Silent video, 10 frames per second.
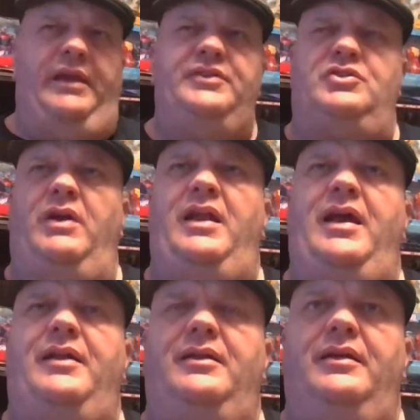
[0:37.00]
He's
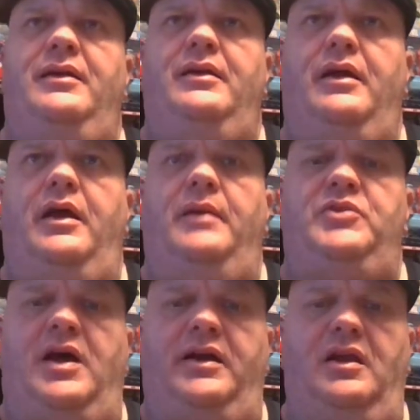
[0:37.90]
great at
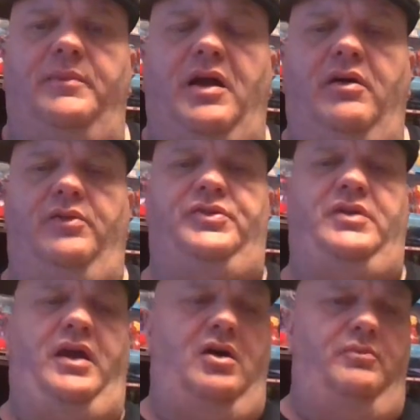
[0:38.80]
um, talking about how,
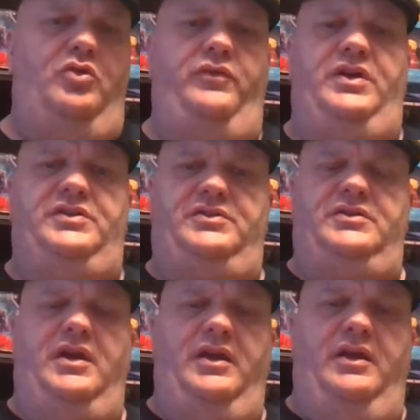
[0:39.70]
how
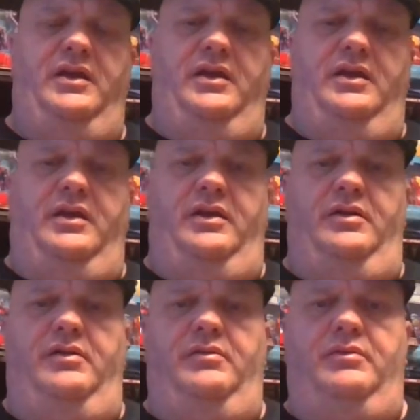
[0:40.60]
movies, you
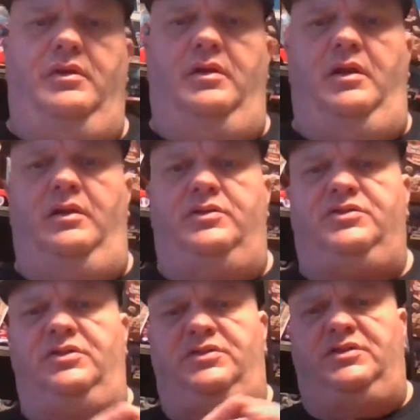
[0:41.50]
know, in
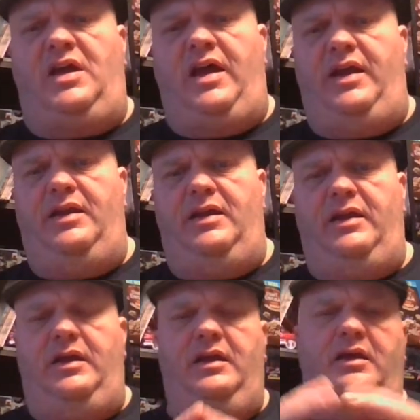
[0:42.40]

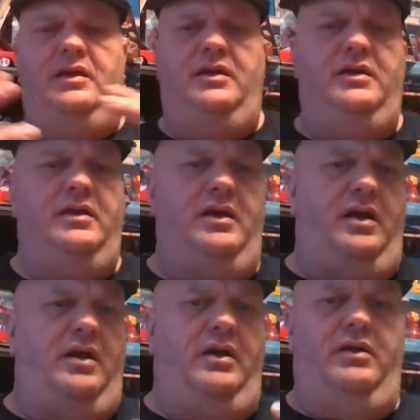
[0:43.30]
society
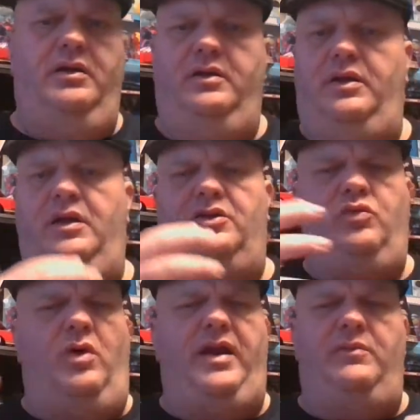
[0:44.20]
are
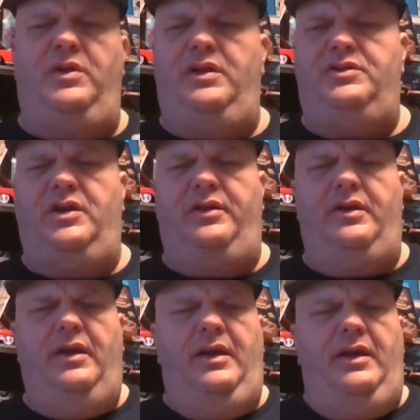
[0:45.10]
intertwined with each
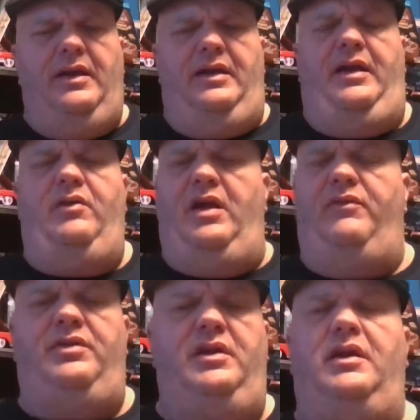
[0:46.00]
other and how
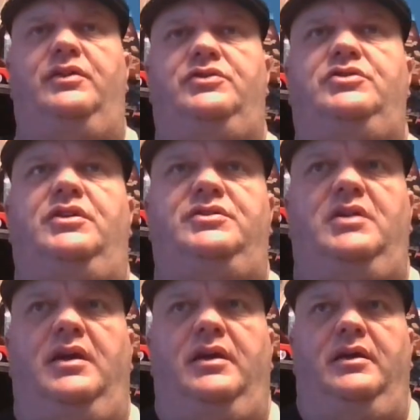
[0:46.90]
everything is
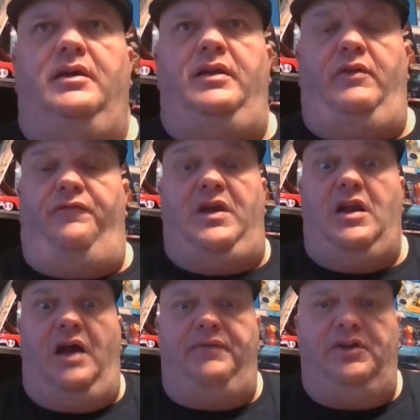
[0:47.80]
just they
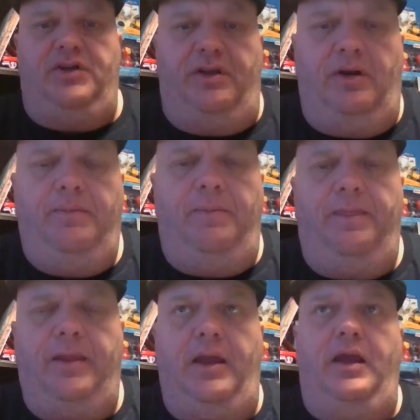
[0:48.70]
feed off each other
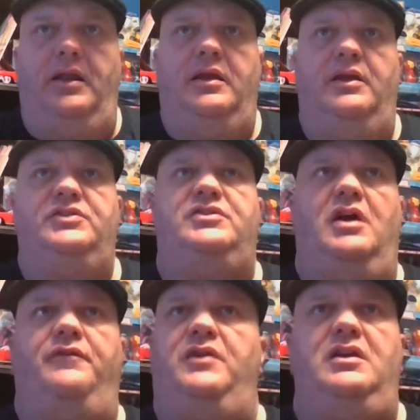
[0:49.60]
and his
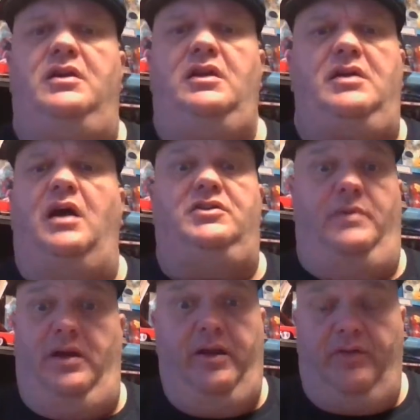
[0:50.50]
stuff he, he talks
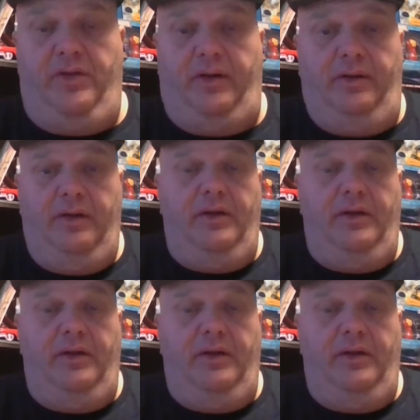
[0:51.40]
about everything